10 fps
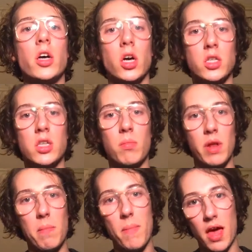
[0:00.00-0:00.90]

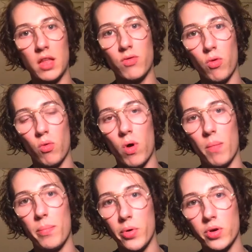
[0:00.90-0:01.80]
customly made for
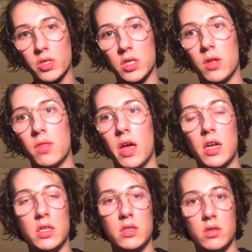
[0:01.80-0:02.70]
one person.
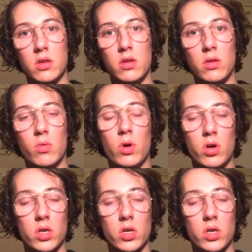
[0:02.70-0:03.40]
And it's well